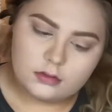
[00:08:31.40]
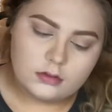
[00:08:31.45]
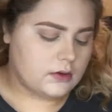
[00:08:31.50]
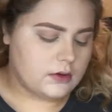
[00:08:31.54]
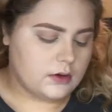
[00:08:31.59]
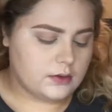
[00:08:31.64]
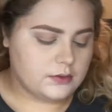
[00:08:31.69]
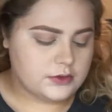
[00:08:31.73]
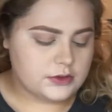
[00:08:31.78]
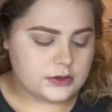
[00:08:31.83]

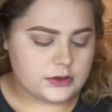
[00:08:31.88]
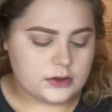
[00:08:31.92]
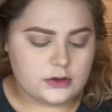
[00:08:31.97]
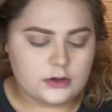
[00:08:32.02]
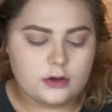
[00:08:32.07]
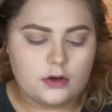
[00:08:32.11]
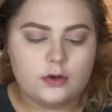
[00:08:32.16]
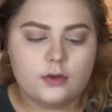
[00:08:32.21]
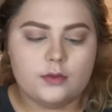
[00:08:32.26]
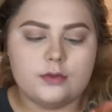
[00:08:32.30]
Now I'm just gonna
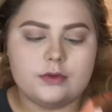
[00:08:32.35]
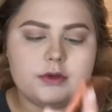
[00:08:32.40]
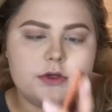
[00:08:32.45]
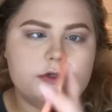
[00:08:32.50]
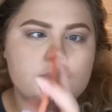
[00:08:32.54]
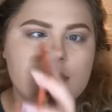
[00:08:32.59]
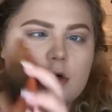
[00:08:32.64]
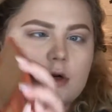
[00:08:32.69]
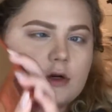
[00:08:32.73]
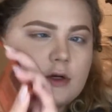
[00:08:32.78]
go in with the
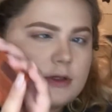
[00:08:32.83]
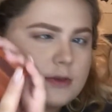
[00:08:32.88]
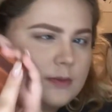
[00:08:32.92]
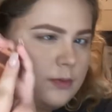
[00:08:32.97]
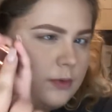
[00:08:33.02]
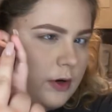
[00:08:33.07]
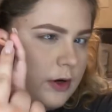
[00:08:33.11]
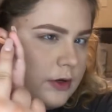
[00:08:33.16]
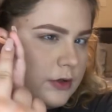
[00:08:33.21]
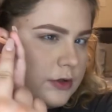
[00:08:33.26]
darkest
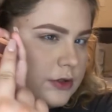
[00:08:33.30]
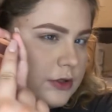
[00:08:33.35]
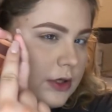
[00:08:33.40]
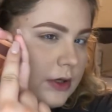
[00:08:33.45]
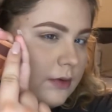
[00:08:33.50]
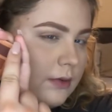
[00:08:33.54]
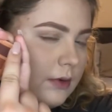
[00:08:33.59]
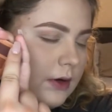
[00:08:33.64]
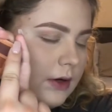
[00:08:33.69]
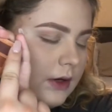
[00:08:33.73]
brown shade
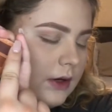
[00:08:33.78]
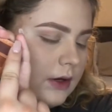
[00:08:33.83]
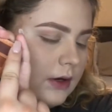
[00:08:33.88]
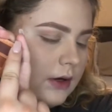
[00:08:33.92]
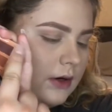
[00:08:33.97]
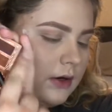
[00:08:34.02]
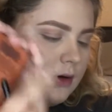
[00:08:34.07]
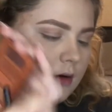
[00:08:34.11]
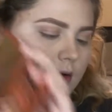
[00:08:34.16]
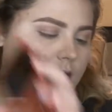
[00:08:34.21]
right
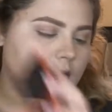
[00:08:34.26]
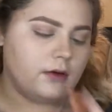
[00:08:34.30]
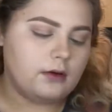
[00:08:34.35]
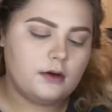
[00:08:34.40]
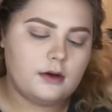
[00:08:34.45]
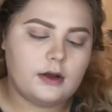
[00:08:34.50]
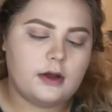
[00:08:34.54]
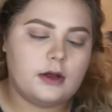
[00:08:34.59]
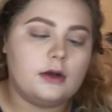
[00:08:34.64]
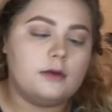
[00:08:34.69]
here,
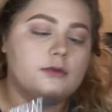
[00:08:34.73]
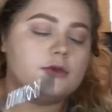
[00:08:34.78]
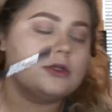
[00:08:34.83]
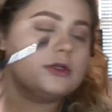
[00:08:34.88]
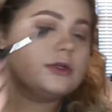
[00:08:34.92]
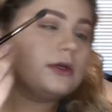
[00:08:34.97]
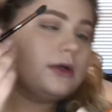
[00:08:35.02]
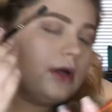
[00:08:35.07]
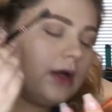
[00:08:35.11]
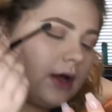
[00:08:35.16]
and I'm just
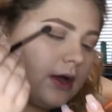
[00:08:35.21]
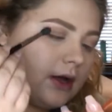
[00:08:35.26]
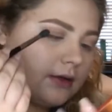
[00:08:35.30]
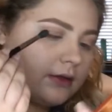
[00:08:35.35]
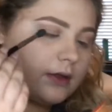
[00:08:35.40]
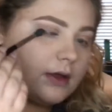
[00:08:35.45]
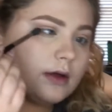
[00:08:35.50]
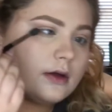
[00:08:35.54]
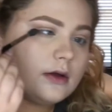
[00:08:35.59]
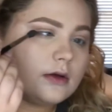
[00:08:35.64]
gonna add
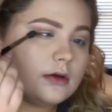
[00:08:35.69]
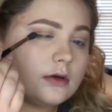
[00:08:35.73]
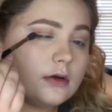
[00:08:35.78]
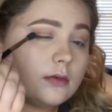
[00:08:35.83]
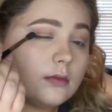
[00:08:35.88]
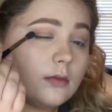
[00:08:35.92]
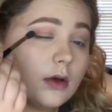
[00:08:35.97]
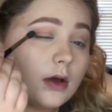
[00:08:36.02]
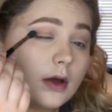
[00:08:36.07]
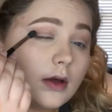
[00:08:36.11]
that into
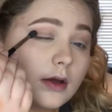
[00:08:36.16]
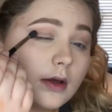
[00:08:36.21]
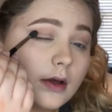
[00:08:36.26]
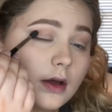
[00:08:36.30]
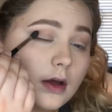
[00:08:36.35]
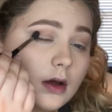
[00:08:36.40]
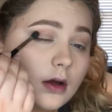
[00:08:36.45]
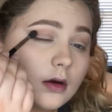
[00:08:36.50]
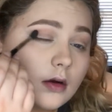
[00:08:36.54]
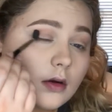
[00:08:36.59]
my
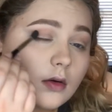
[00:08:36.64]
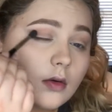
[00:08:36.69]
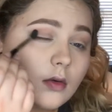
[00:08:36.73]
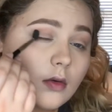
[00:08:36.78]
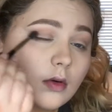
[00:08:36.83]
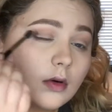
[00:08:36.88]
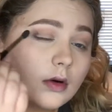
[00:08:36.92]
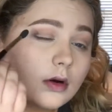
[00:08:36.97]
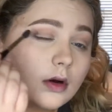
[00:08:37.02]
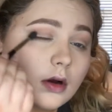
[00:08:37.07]
outer
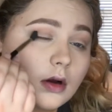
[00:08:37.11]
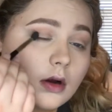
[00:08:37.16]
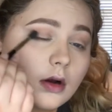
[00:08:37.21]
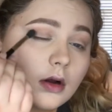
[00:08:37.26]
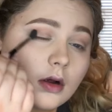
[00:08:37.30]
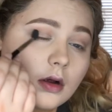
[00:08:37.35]
corner,